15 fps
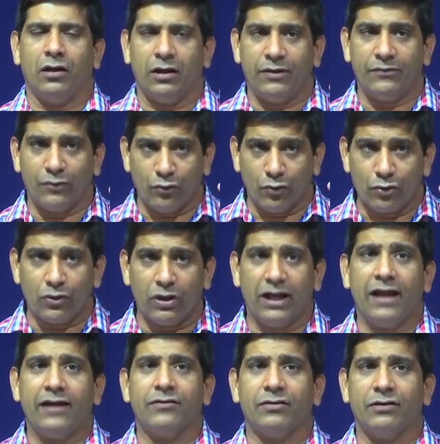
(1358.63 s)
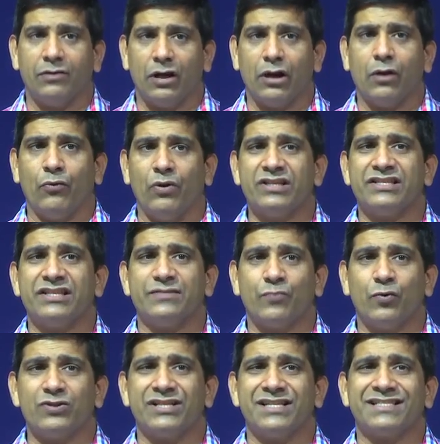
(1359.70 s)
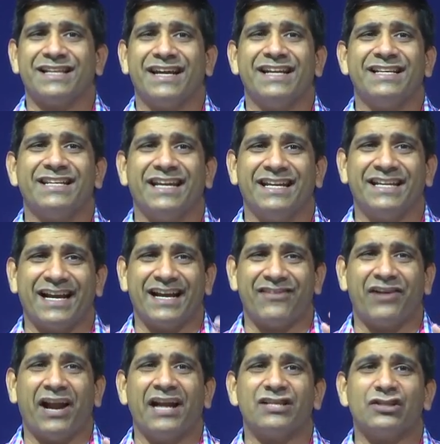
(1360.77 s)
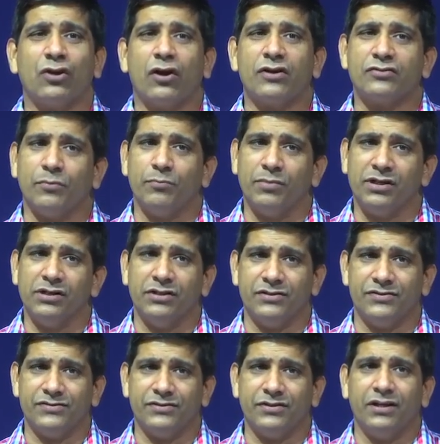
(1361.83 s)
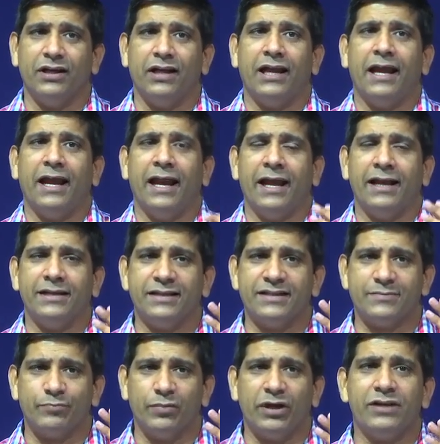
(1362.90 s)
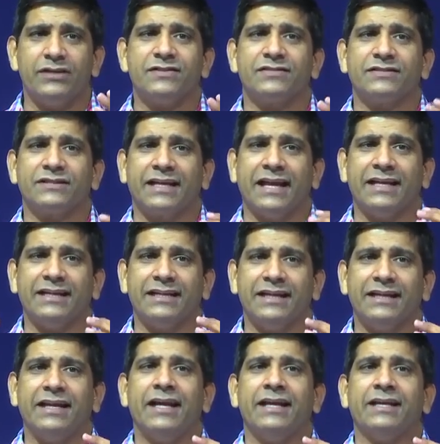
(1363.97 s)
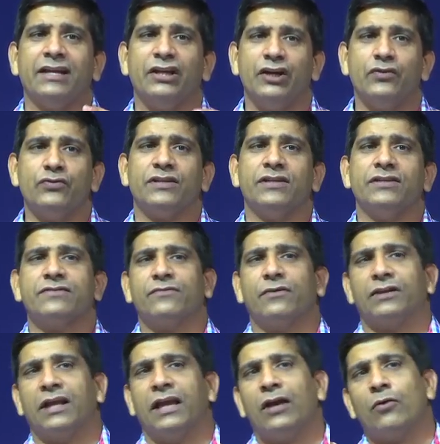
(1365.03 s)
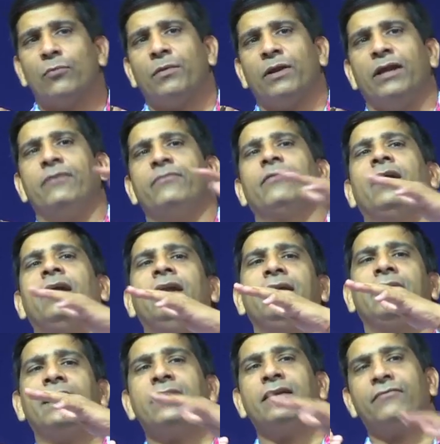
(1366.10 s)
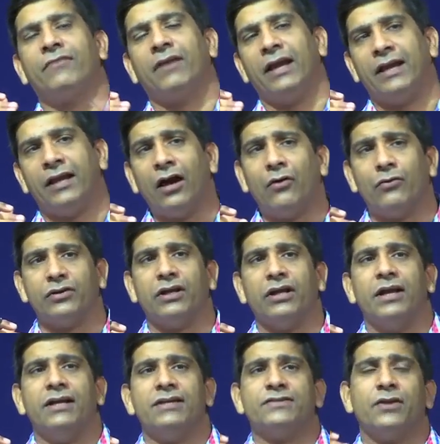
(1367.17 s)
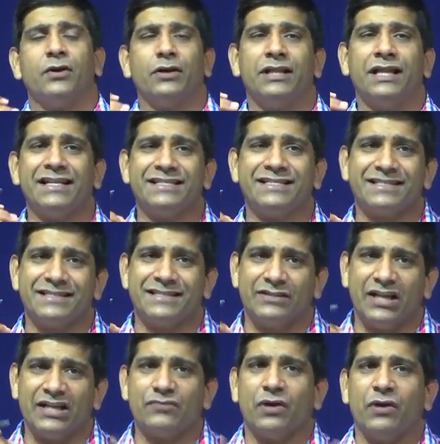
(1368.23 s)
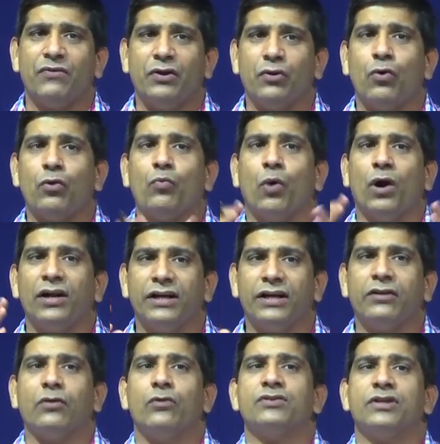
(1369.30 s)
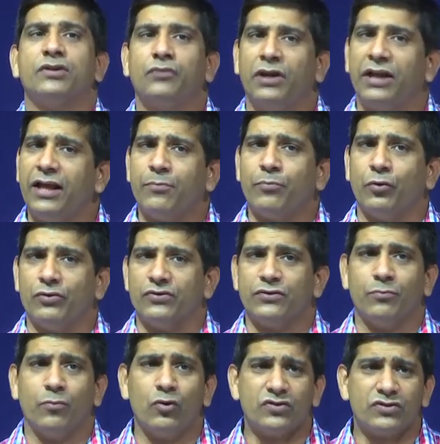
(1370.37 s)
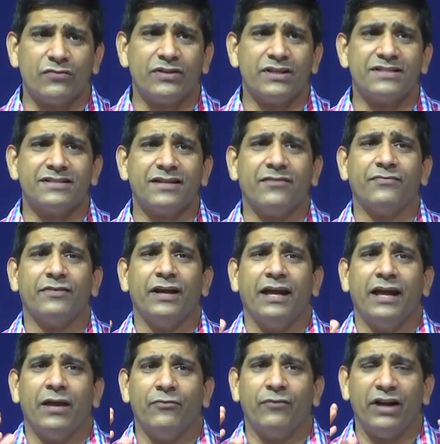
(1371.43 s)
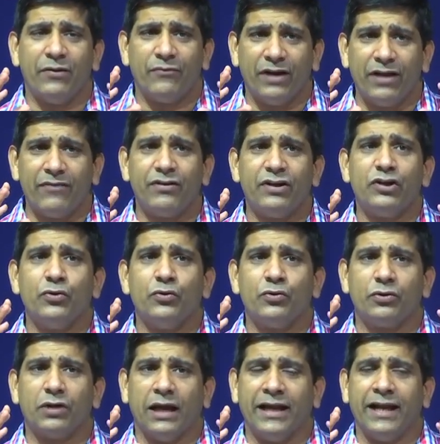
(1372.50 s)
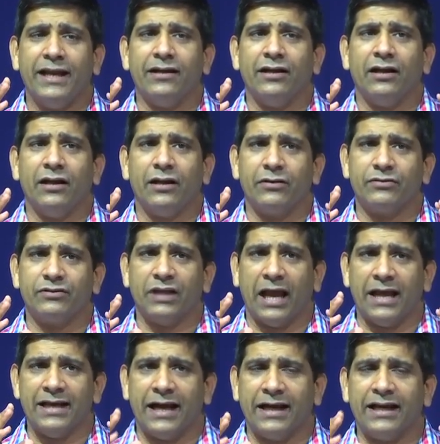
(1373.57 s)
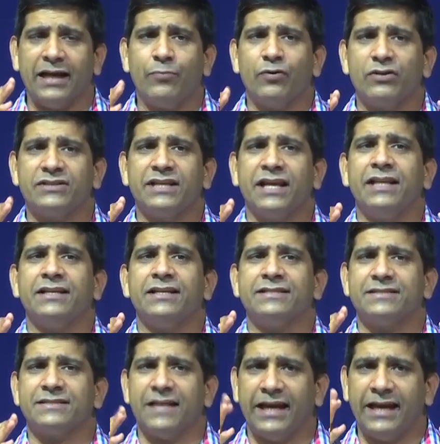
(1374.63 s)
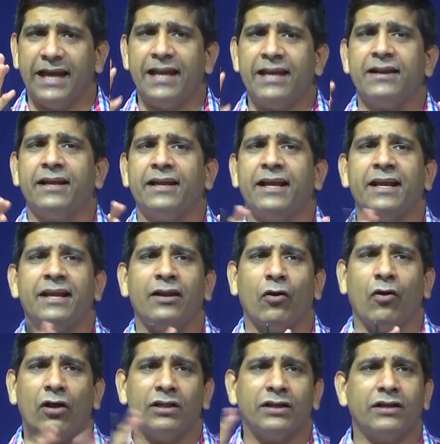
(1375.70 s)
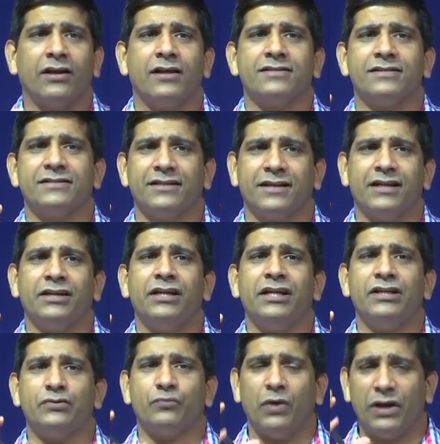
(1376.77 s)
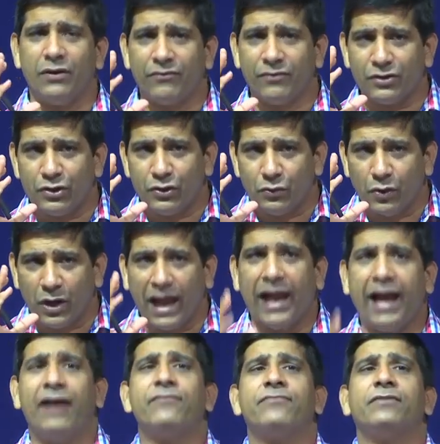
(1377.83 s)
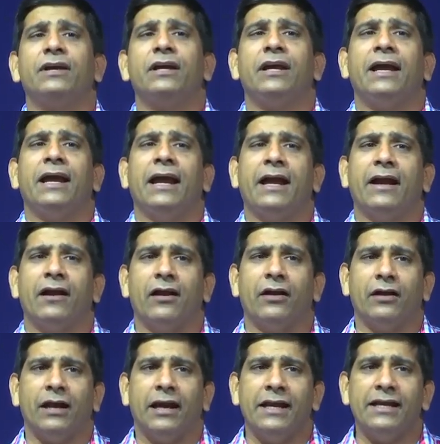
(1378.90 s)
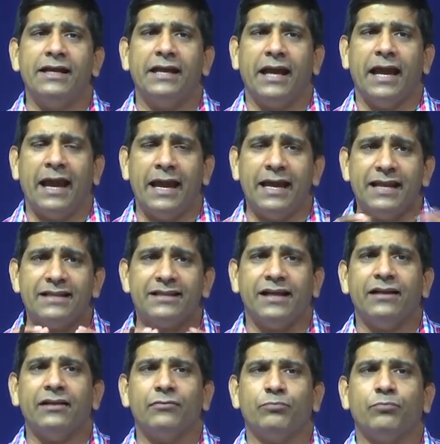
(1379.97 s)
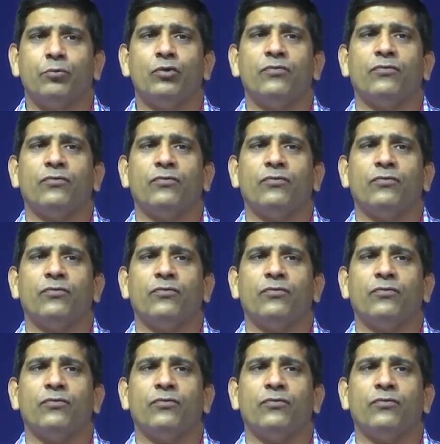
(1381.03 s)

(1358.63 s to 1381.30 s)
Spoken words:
If you go to like a waste disposal site, it attracts lots of birds, and these birds can create a nuisance for the aeroplane flying in and flying out. So that's why we don't want it closer to an airport. So most of the stuff, whenever you, again, I keep on saying this again and again in all the classes that I teach, whenever you have anything put